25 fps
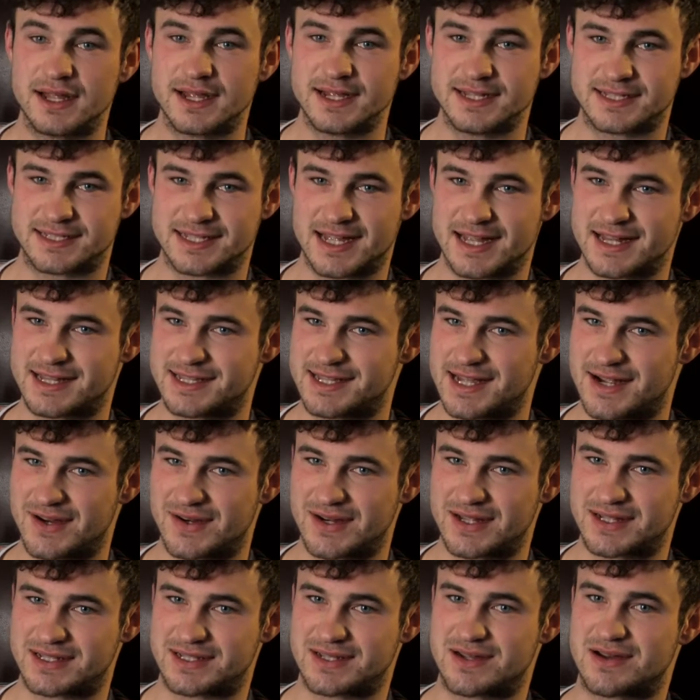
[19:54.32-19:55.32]
He sat
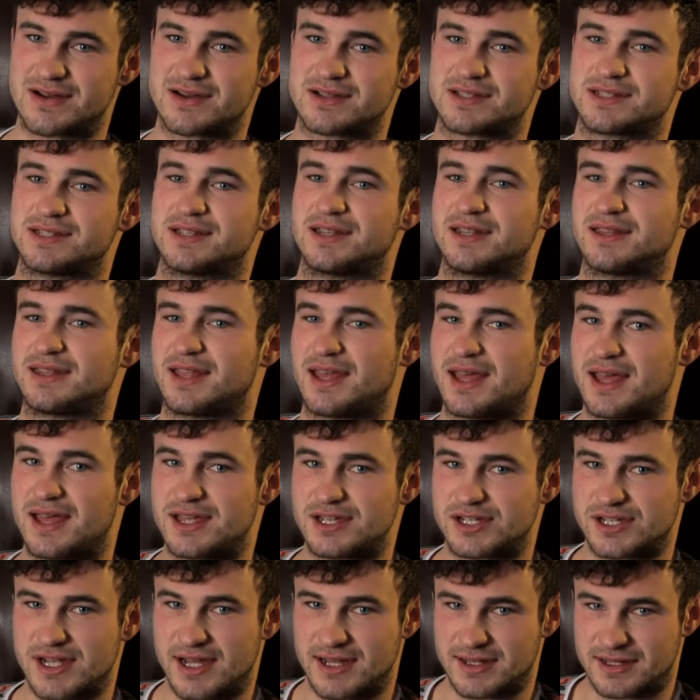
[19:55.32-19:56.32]
down exhausted in the
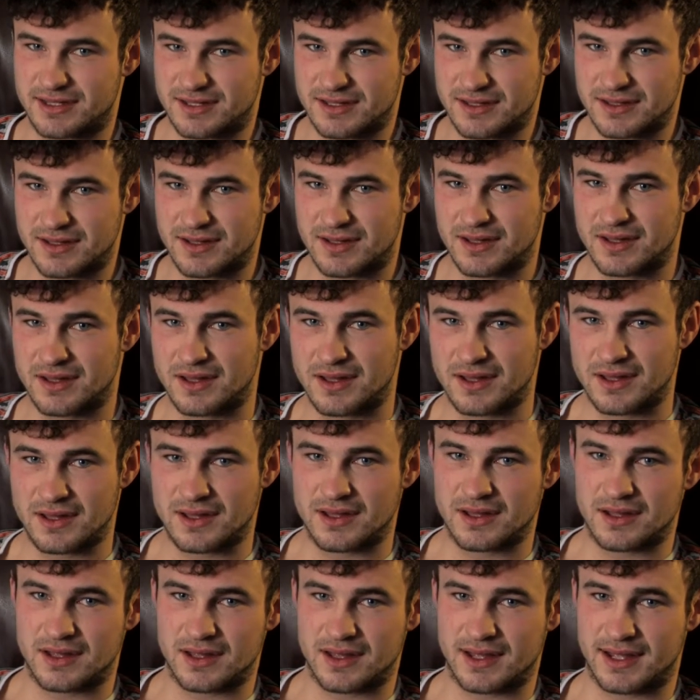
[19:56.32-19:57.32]
hay shed.
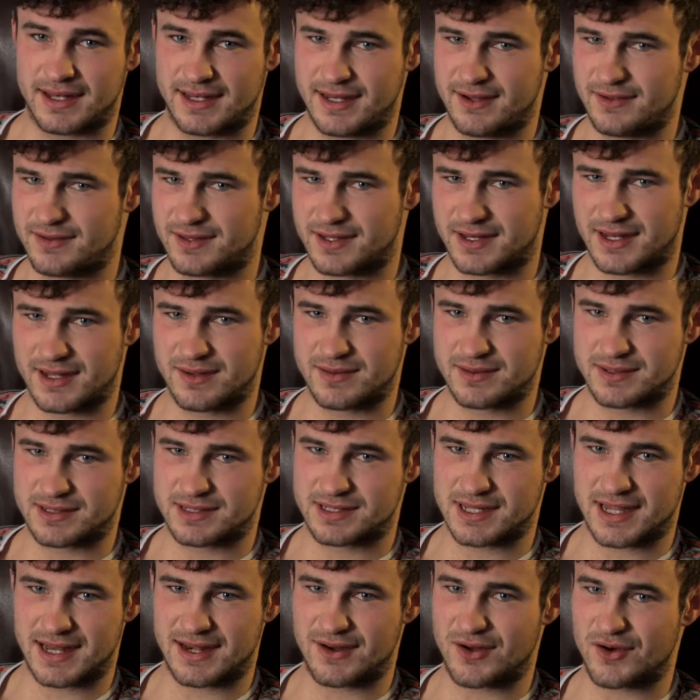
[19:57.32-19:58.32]
He knew that he
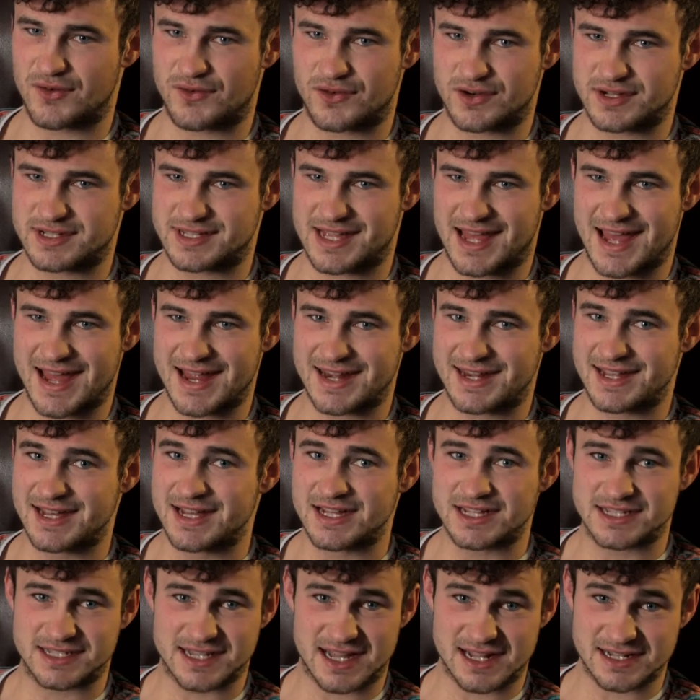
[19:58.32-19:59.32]
was in over his head.
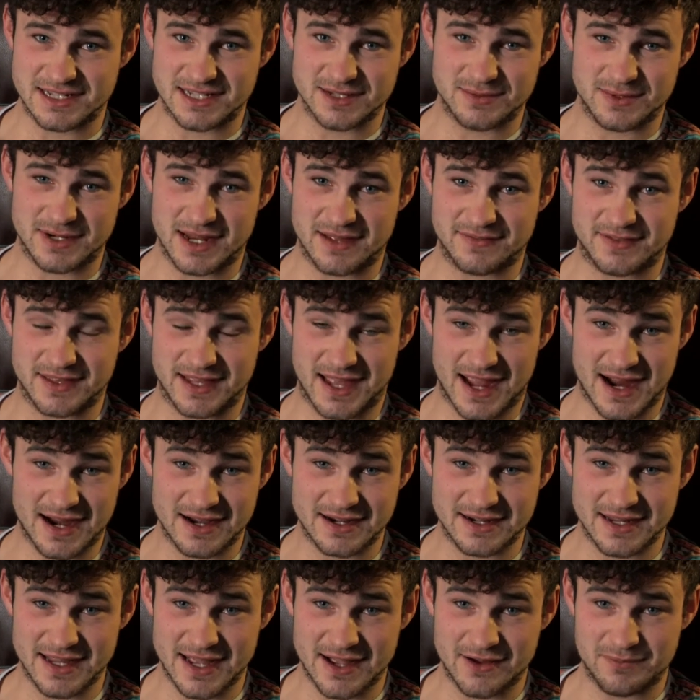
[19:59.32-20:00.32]
Salty would have the
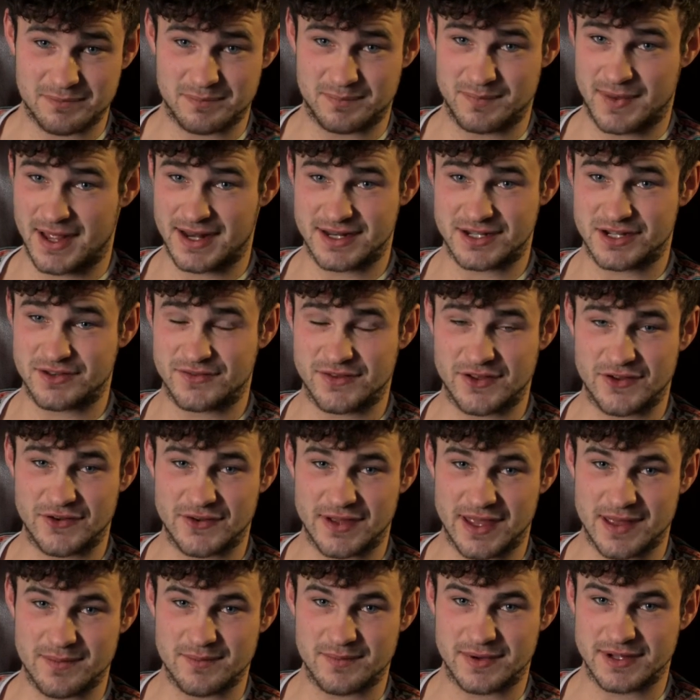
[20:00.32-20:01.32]
Gardaí out
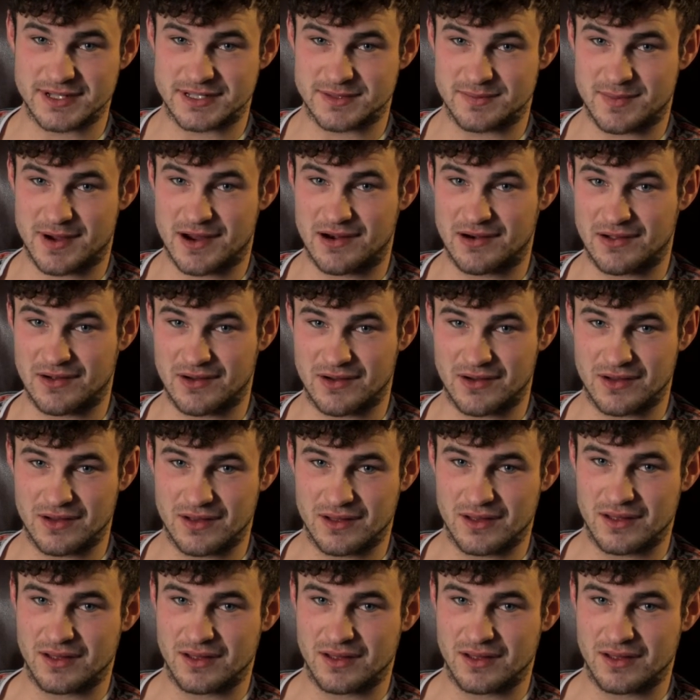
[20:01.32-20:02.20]
interviewing him by tomorrow.